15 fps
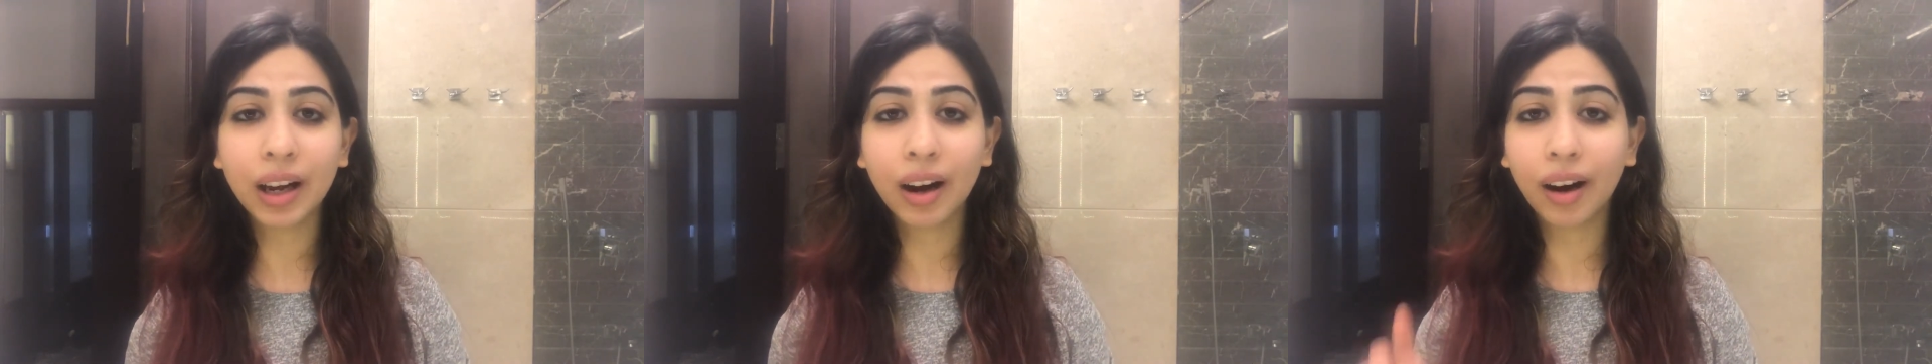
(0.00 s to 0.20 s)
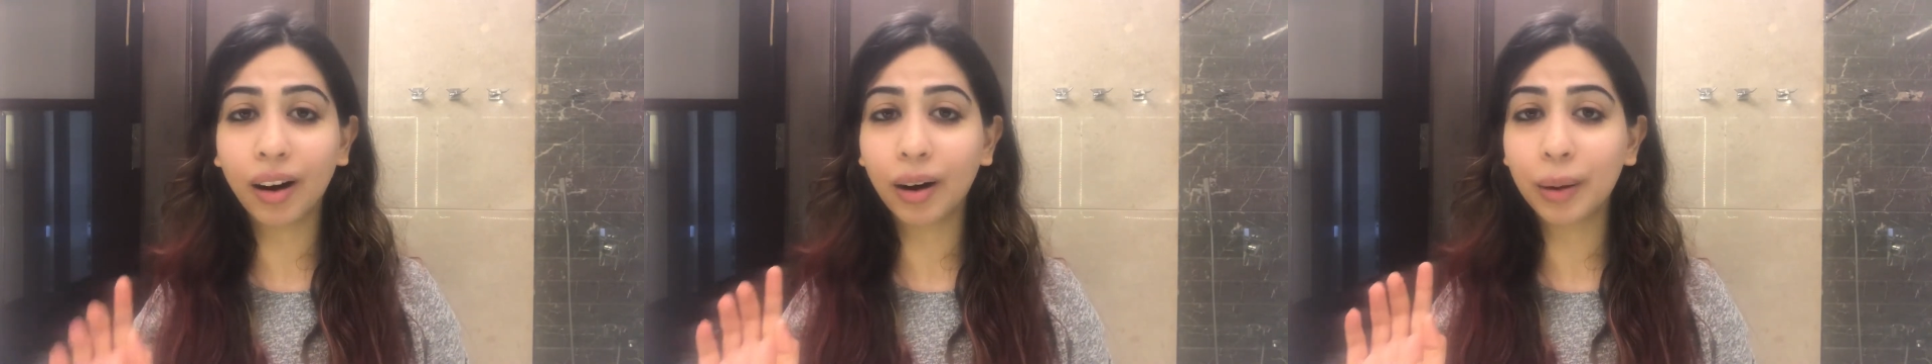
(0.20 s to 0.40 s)

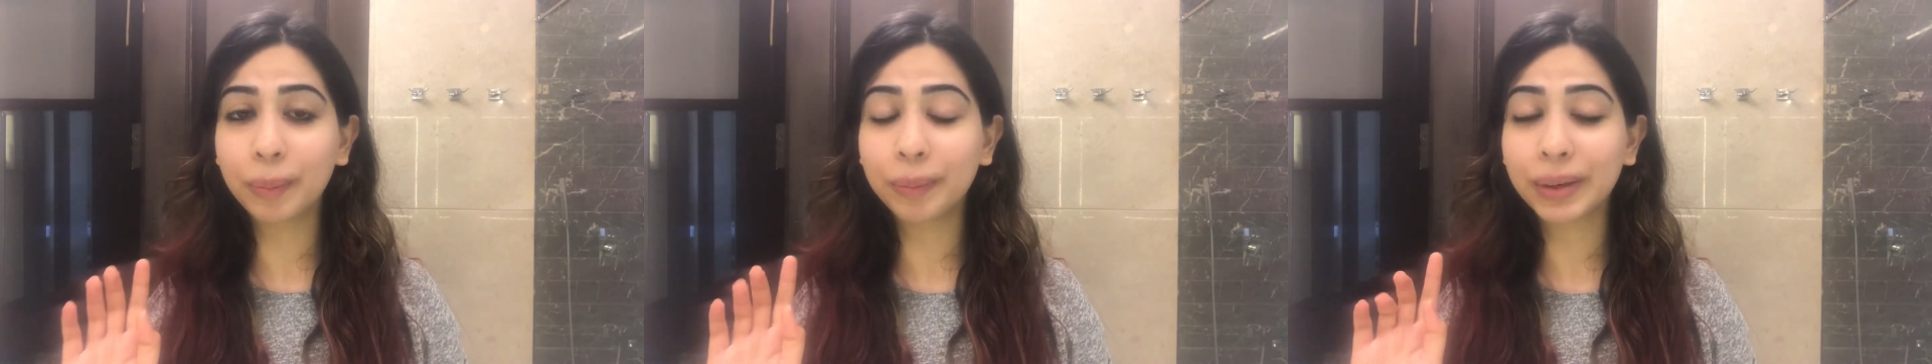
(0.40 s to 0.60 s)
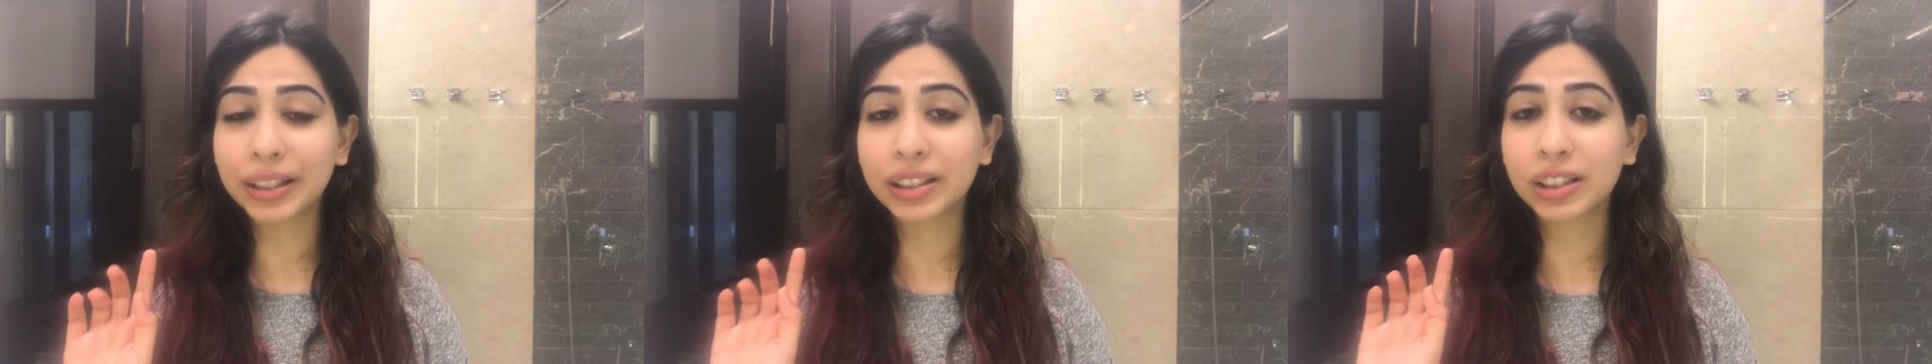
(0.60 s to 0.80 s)

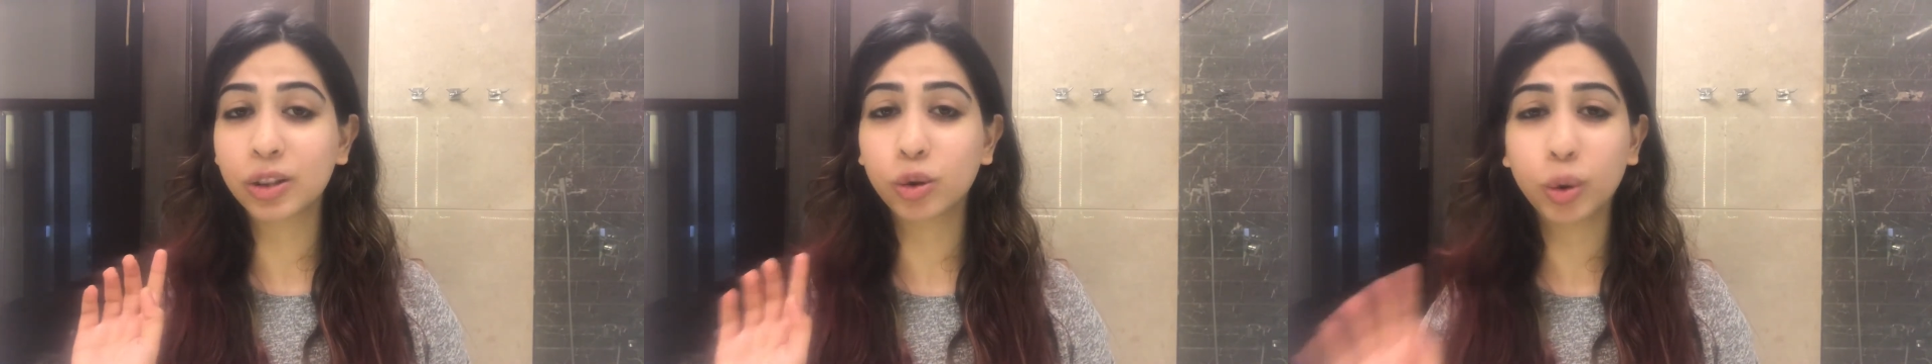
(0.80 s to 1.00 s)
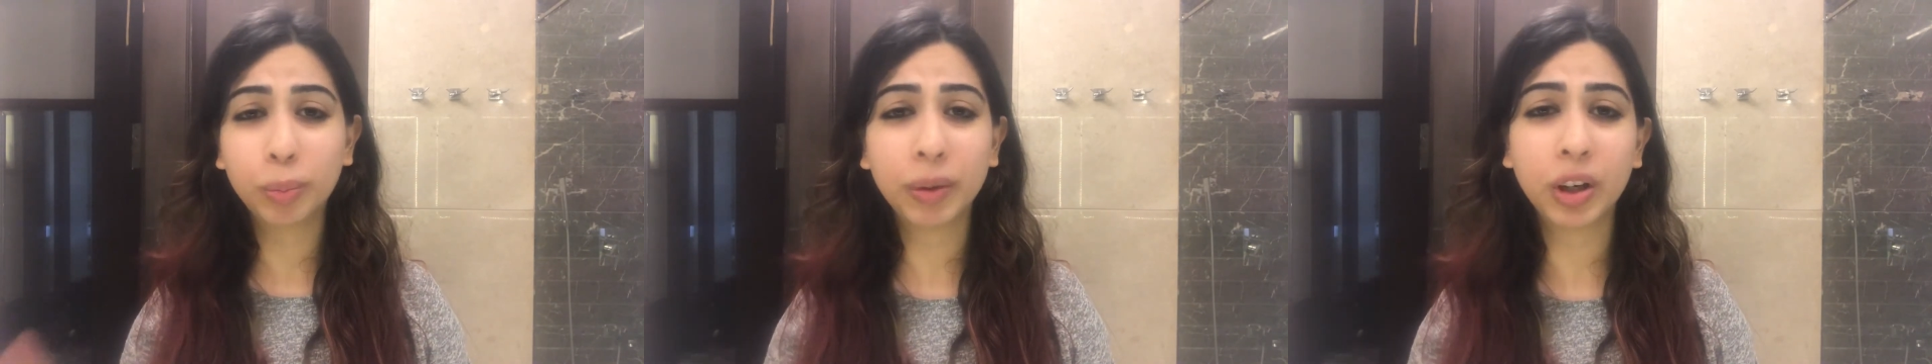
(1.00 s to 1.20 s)
It's
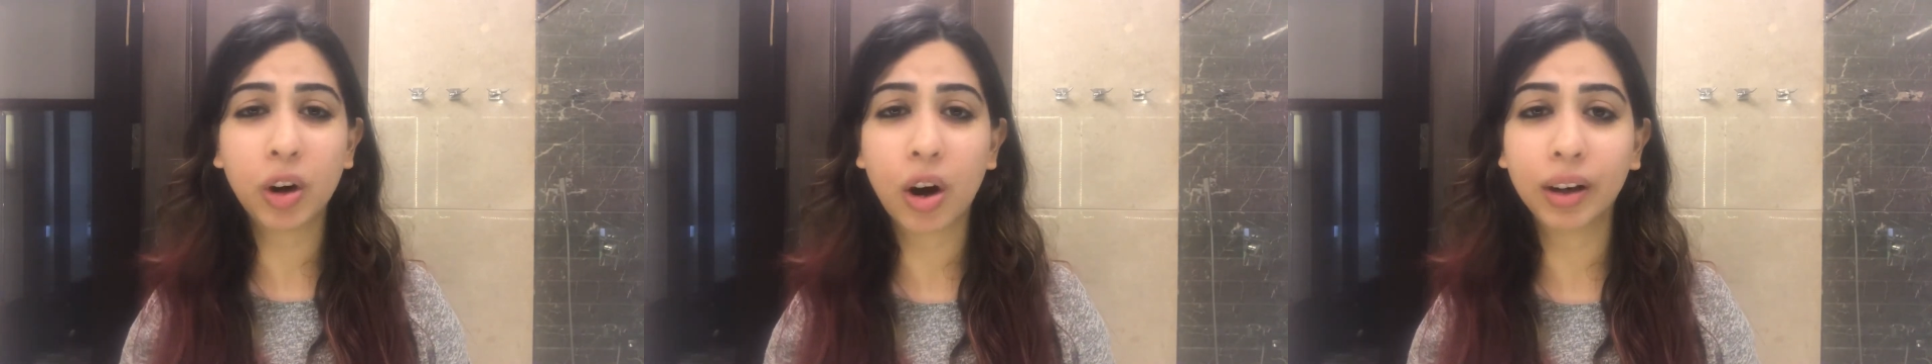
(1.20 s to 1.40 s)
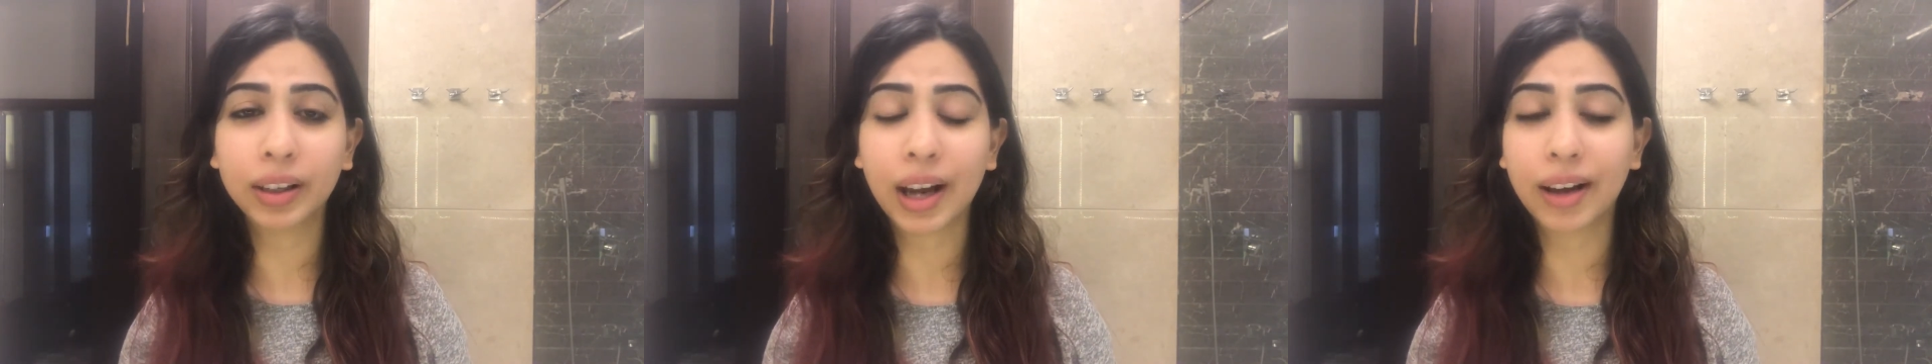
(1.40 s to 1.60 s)
super
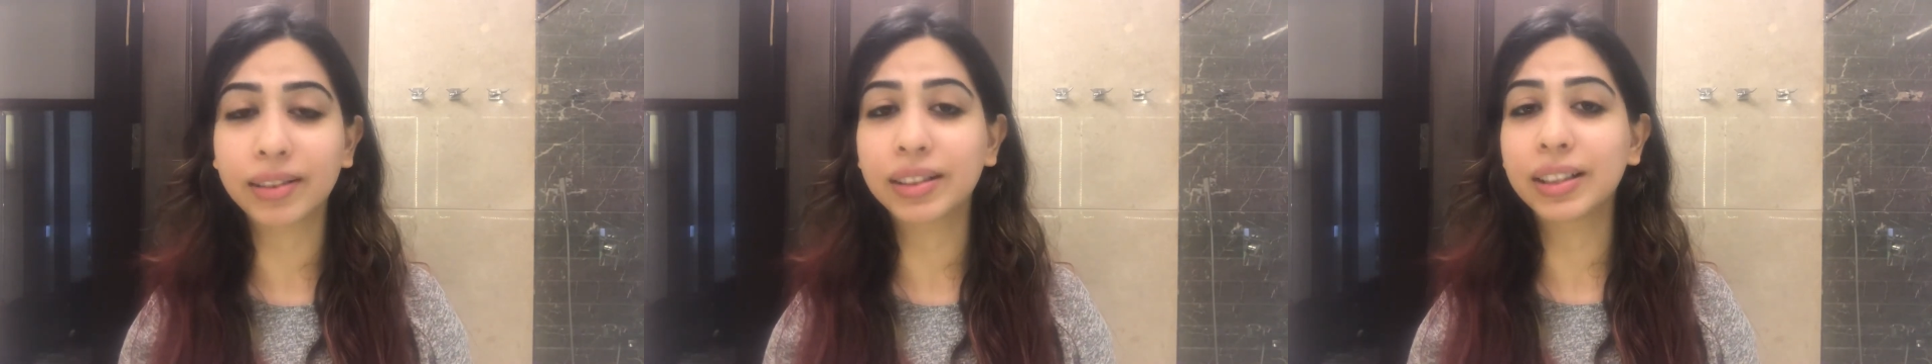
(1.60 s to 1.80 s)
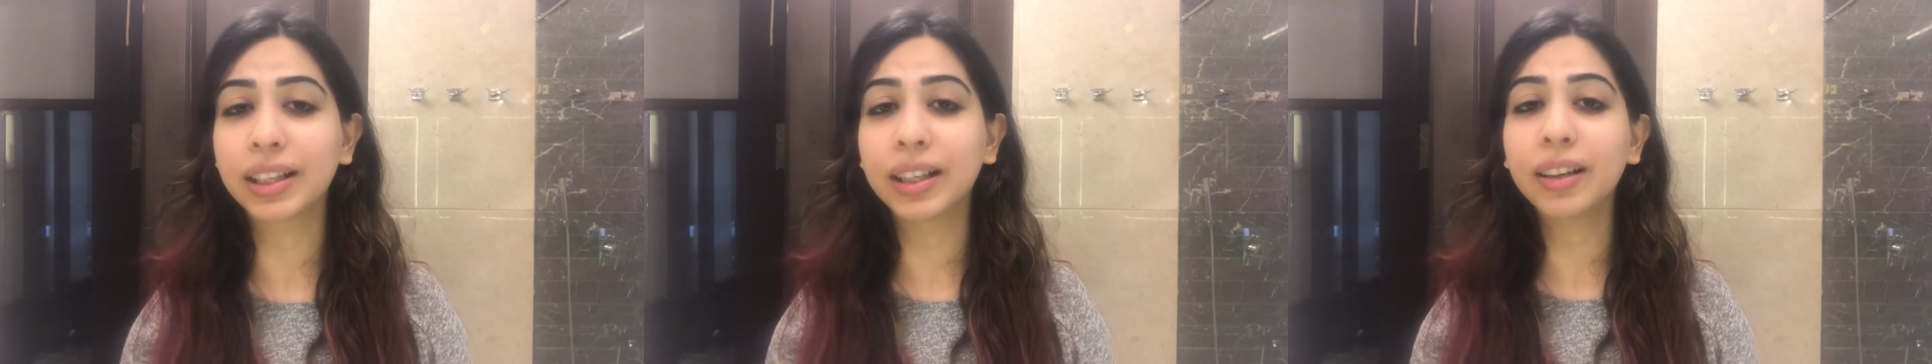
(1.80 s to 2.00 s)
long
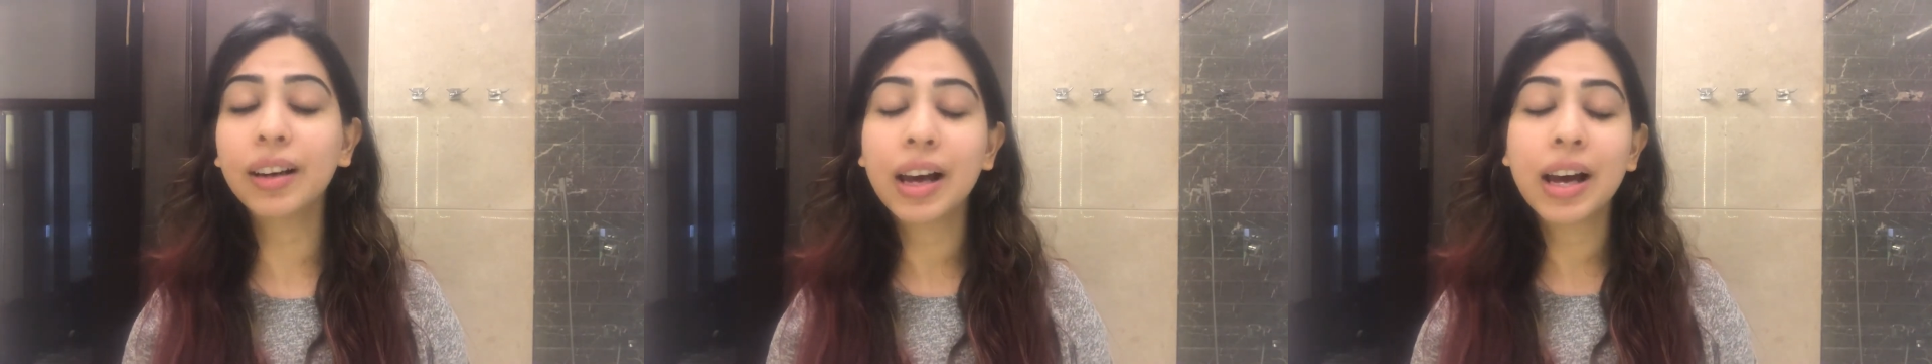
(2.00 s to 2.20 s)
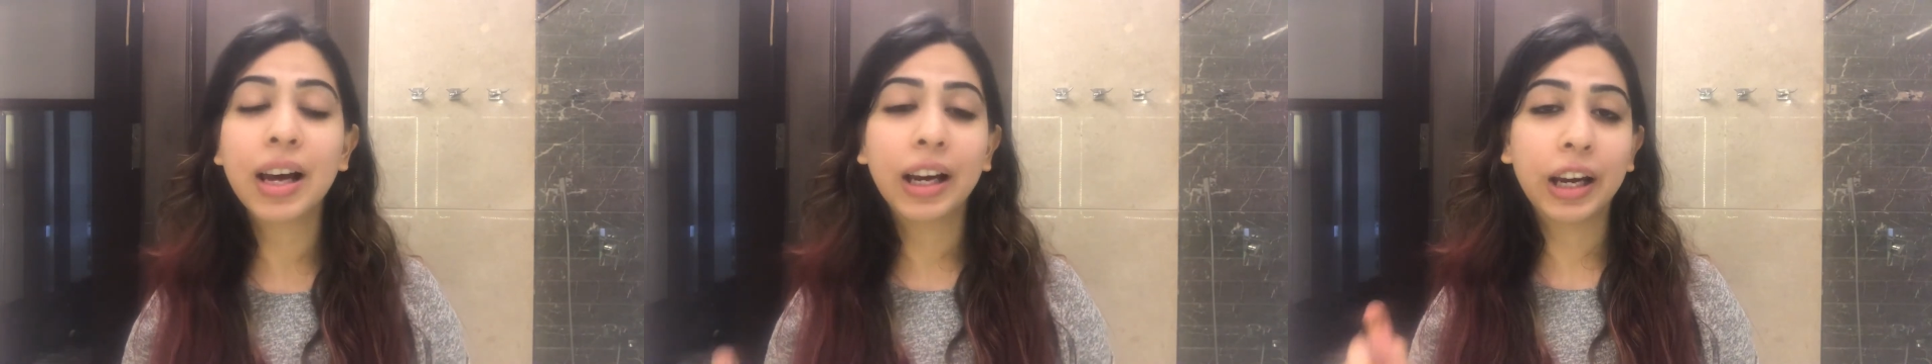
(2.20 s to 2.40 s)
lasting.